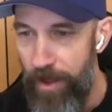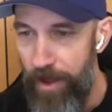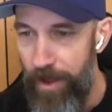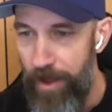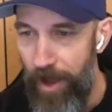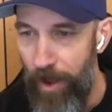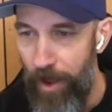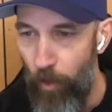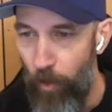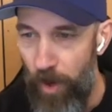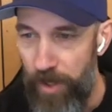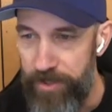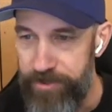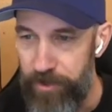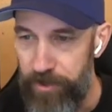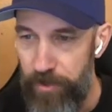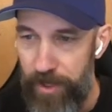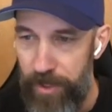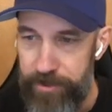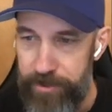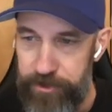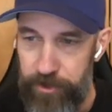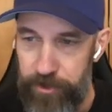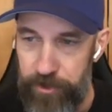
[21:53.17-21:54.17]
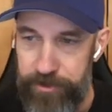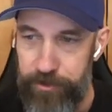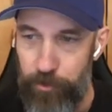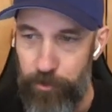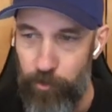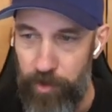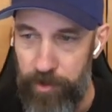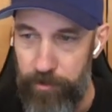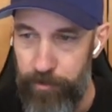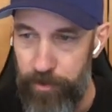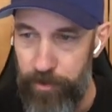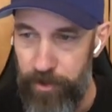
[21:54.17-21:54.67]
I watch lectures,
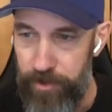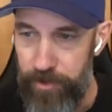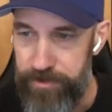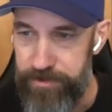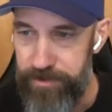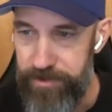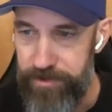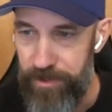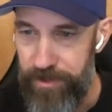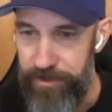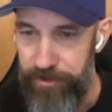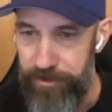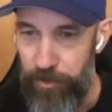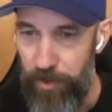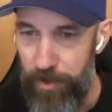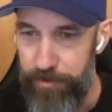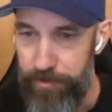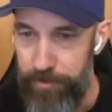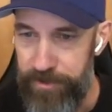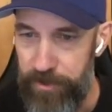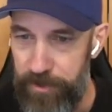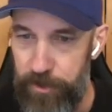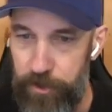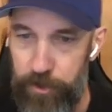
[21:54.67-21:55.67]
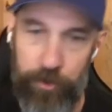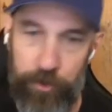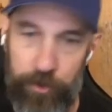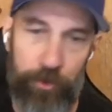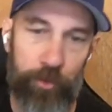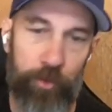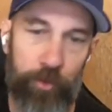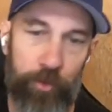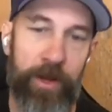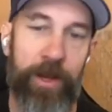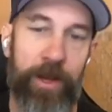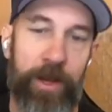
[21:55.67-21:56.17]
read books, and do
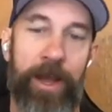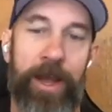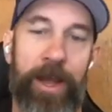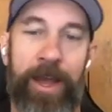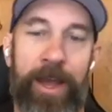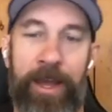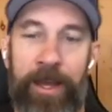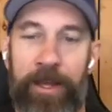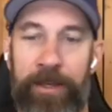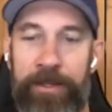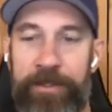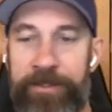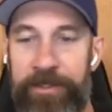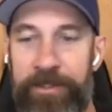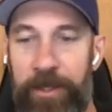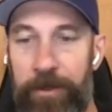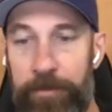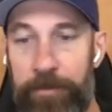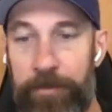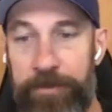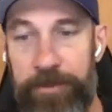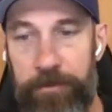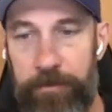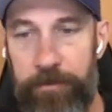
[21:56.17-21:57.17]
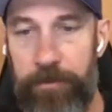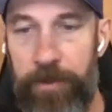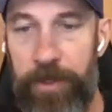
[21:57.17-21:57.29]
MCQ and sims.